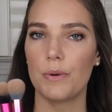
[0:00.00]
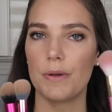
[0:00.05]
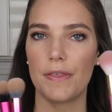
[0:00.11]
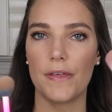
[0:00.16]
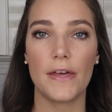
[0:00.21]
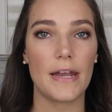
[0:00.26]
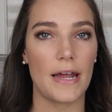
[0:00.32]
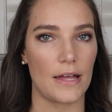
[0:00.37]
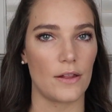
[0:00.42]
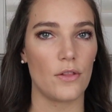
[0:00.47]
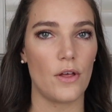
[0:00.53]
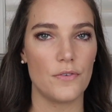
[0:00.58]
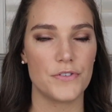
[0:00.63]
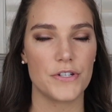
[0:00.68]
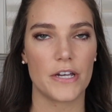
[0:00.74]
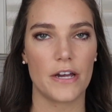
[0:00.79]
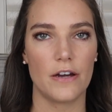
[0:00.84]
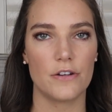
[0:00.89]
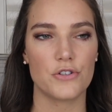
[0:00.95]
with it, and I love
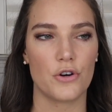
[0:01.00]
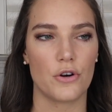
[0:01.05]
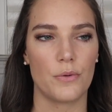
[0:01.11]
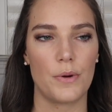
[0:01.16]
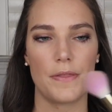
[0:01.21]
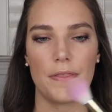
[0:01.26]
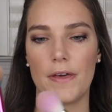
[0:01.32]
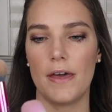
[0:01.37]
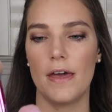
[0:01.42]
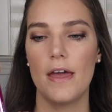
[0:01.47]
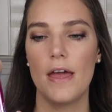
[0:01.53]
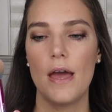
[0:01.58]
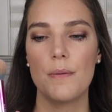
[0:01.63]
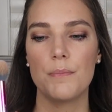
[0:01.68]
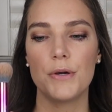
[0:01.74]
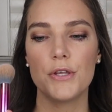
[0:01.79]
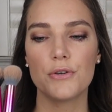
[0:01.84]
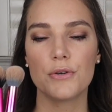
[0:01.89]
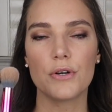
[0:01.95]
to contour with it,
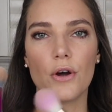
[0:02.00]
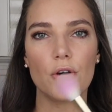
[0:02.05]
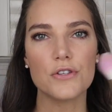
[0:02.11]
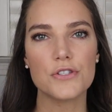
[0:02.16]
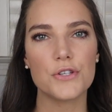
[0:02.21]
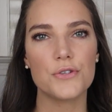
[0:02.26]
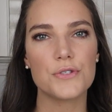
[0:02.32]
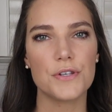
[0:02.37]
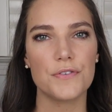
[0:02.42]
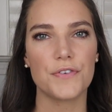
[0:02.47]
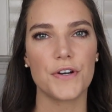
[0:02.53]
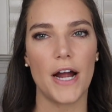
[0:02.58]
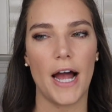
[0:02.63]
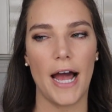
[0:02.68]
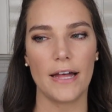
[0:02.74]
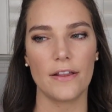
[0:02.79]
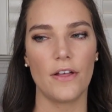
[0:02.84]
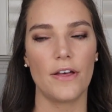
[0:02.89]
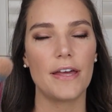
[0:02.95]
but you can also use it for
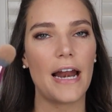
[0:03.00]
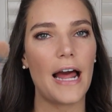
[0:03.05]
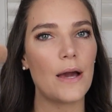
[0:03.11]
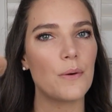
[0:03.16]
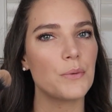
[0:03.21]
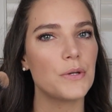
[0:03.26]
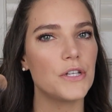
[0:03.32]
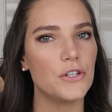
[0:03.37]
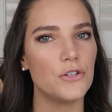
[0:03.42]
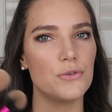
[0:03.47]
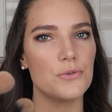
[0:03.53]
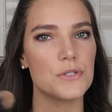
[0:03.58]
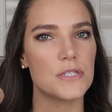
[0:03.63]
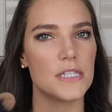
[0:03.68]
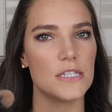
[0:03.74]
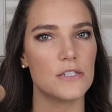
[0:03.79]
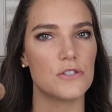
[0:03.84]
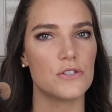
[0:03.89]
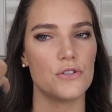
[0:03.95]
highlight. I wouldn't use
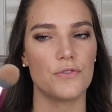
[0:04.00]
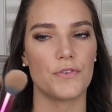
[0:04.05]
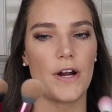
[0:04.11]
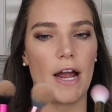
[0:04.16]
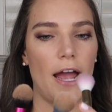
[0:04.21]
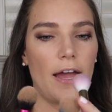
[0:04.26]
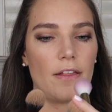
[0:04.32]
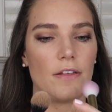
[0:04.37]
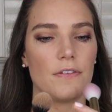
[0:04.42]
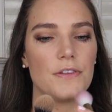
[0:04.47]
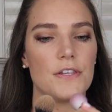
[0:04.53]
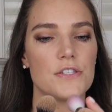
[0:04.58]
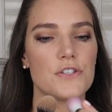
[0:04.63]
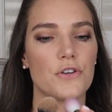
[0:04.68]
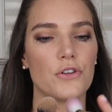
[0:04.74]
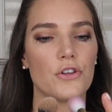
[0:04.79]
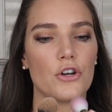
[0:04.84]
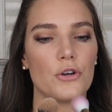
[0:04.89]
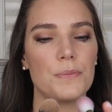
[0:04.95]
these two for highlight. These
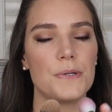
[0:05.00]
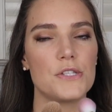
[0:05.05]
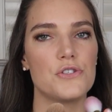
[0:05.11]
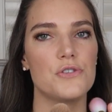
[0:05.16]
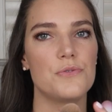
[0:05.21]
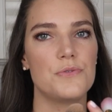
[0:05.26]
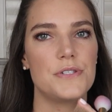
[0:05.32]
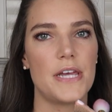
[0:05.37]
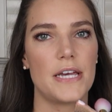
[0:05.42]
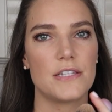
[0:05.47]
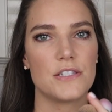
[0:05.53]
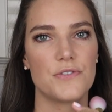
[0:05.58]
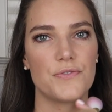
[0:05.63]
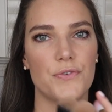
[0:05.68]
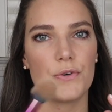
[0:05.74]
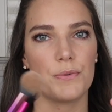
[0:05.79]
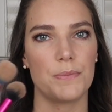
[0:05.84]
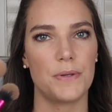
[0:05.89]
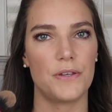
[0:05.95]
are a little bit too dense
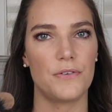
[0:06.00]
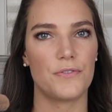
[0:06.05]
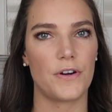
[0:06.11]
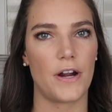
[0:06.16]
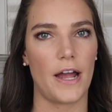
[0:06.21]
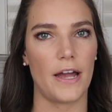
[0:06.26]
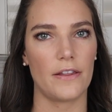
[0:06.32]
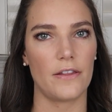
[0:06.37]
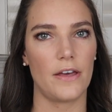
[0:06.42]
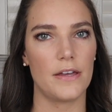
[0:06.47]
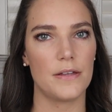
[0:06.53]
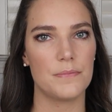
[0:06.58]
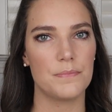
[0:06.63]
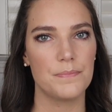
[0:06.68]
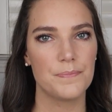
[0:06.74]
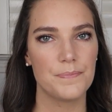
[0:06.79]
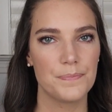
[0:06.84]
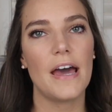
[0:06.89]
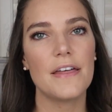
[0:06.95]
for me for highlight.
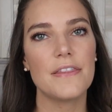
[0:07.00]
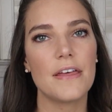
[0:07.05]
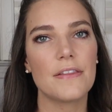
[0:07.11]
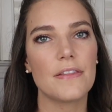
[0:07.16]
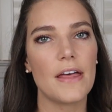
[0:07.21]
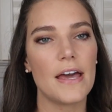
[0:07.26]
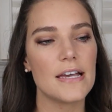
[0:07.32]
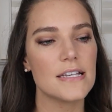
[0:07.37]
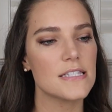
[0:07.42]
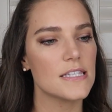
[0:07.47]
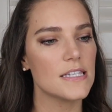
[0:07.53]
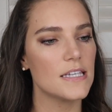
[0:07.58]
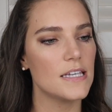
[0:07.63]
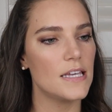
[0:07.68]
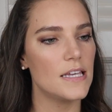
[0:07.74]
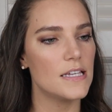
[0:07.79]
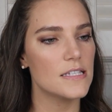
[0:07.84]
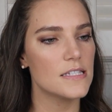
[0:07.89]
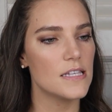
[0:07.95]
And then lastly
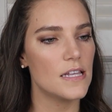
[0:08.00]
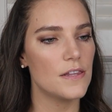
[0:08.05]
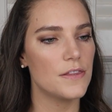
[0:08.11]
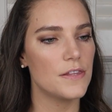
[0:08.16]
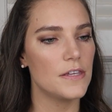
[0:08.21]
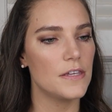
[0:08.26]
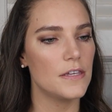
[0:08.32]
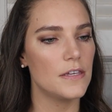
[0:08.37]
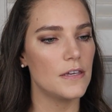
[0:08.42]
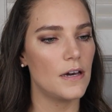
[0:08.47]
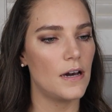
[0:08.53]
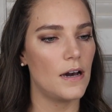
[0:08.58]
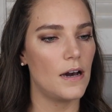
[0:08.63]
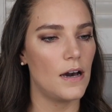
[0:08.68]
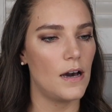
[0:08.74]
is the